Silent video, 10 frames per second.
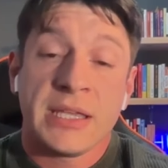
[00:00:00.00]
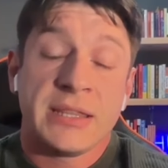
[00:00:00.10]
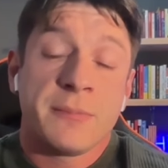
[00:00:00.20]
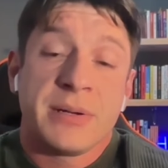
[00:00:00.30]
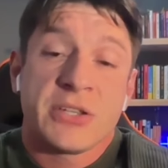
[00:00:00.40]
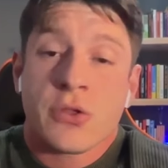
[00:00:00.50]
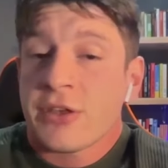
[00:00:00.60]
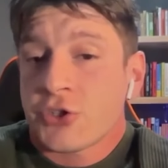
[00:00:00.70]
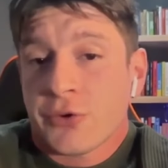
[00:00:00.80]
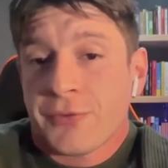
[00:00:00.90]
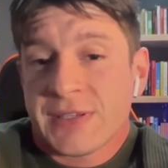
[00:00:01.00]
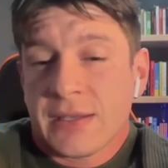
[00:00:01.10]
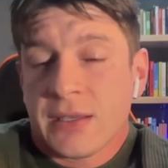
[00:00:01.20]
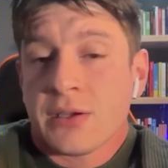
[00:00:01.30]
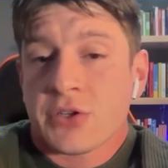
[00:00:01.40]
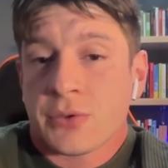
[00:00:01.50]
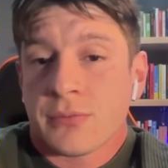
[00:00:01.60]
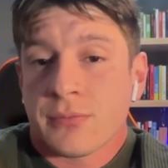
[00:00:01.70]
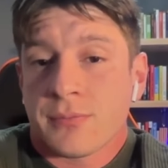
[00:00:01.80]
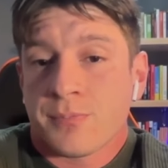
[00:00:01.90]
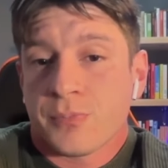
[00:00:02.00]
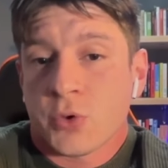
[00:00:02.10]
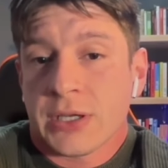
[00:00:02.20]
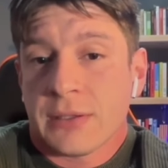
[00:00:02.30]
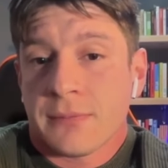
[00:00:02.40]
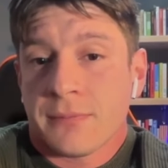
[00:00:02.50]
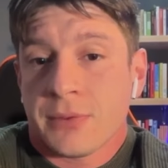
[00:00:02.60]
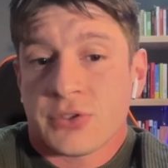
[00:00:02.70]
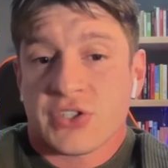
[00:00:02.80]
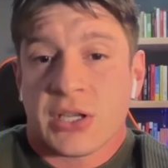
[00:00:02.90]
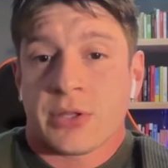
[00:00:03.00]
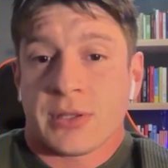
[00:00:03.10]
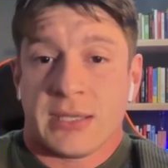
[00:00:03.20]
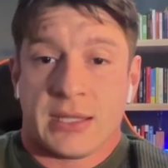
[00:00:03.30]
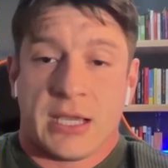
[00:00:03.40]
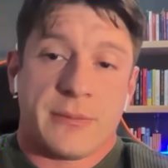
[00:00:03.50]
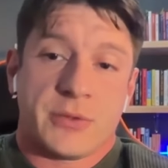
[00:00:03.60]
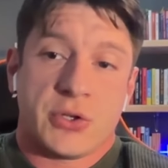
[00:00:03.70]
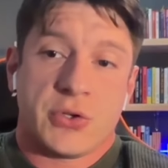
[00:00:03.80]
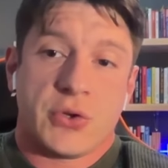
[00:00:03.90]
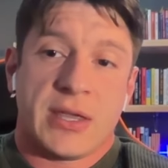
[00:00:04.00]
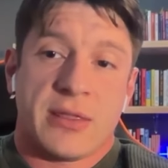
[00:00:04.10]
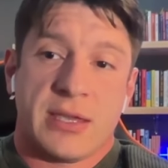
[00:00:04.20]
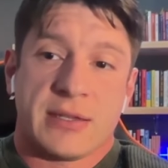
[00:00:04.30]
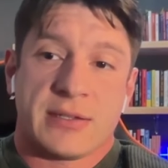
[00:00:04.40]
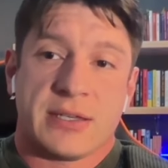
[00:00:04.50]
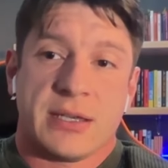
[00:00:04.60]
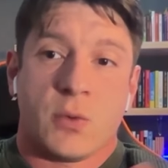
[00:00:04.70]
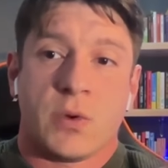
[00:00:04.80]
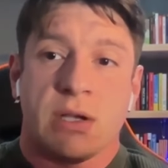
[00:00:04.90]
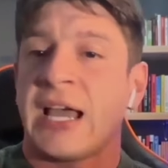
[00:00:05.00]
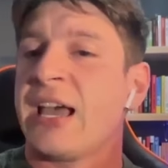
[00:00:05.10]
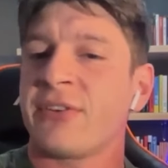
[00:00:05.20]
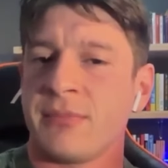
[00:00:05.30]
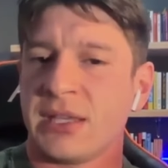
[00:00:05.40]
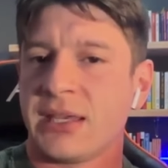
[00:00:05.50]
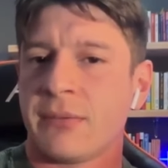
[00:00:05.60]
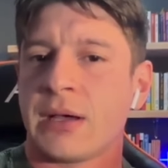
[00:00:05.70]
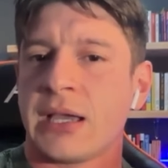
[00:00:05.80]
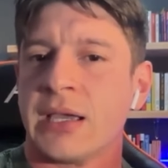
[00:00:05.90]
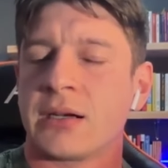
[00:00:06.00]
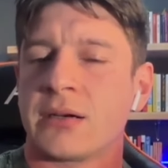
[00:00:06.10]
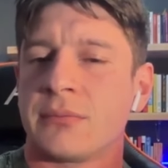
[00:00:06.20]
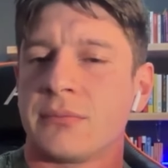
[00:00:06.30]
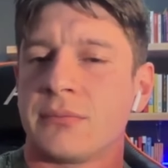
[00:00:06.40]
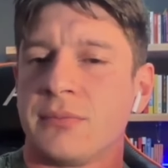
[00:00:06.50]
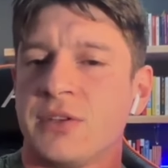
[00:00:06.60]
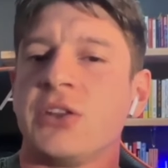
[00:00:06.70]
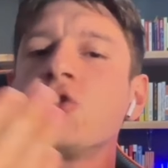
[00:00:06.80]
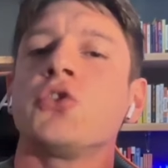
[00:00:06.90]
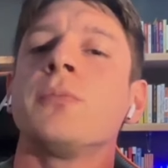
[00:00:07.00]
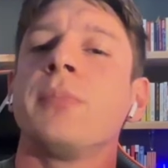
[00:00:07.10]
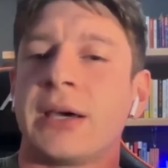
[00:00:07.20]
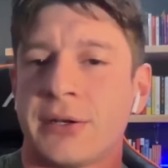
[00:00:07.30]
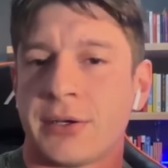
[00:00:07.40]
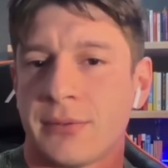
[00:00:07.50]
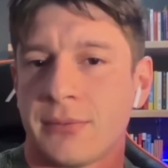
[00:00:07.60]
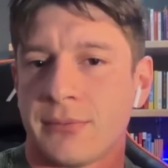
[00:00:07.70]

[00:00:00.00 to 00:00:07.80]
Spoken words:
It depends on their sophistication, right? Because someone can come to you and they can say, I have a media buyer, can you do better?